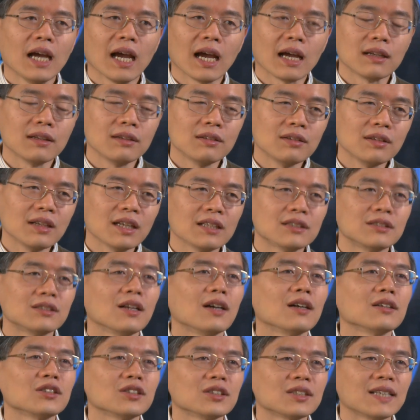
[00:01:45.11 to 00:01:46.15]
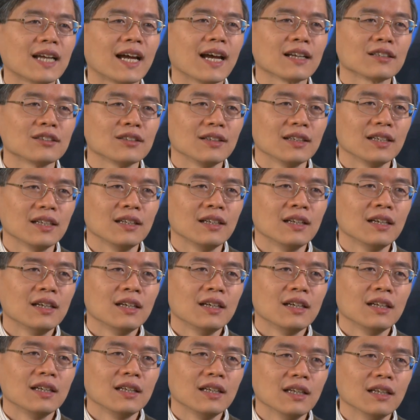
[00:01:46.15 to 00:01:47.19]
And it's not just actually
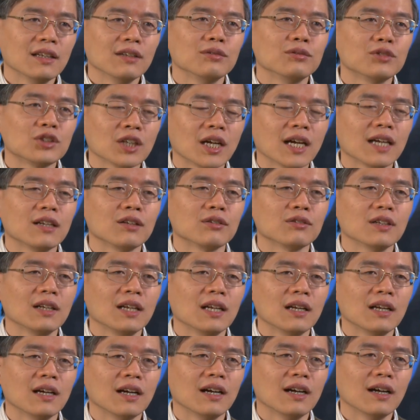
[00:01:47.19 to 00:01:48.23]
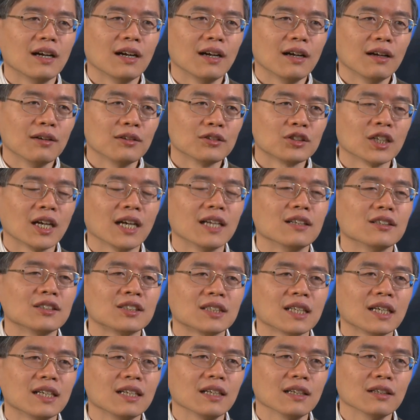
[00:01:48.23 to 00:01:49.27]
in China, uh, uh, China
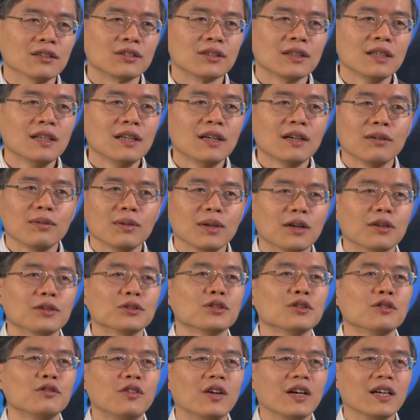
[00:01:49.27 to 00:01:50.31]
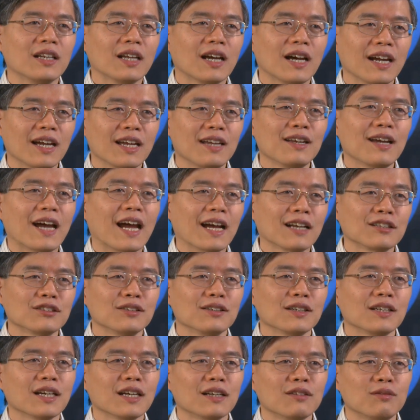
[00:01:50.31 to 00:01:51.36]
studies. We also find I
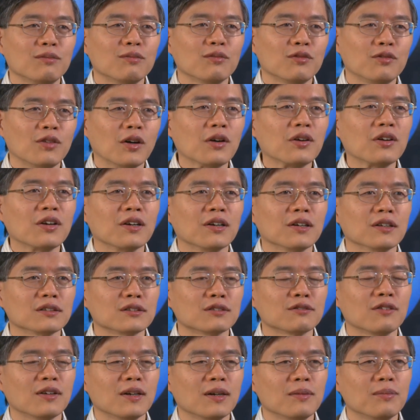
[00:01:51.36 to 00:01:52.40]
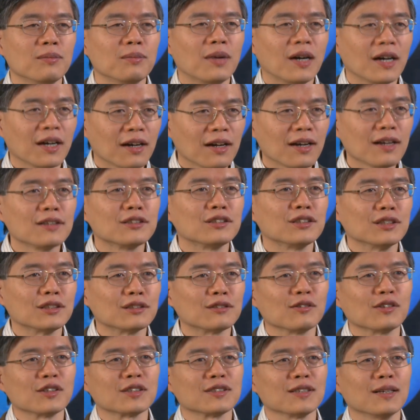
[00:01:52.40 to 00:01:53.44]
actually get phone calls from biologists,
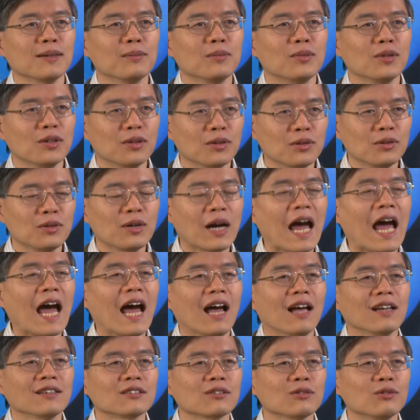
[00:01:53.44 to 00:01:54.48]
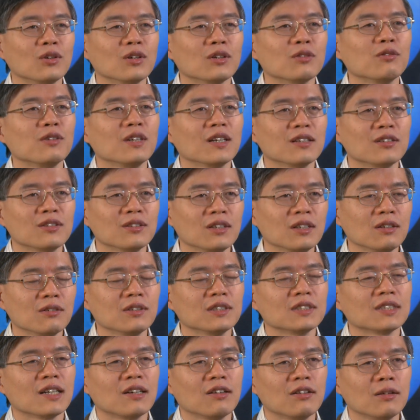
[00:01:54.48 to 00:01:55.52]
for example, who ask what we are doing
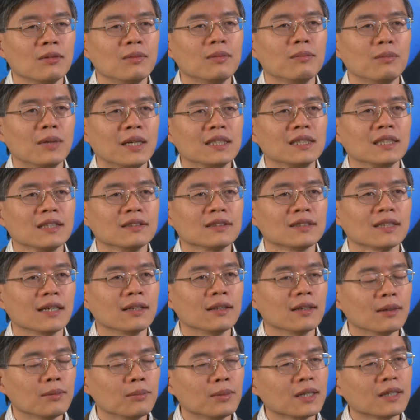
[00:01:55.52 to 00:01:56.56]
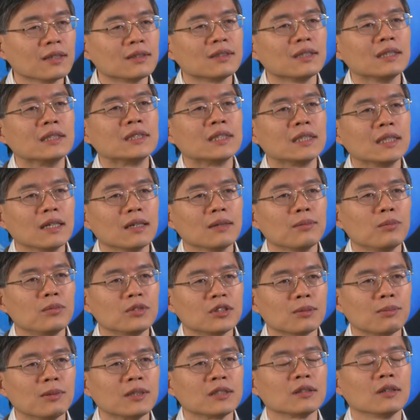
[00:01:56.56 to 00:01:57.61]
with our Beijing Center, because they see
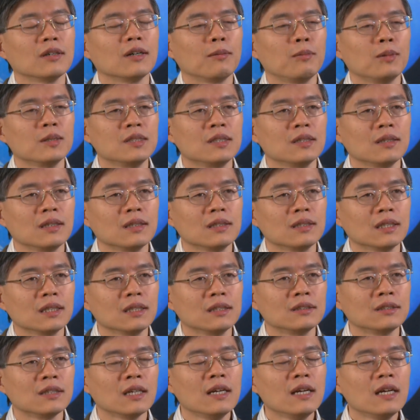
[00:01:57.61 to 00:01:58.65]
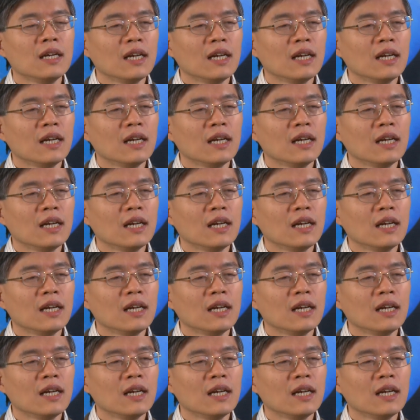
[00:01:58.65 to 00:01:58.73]
special opportunities.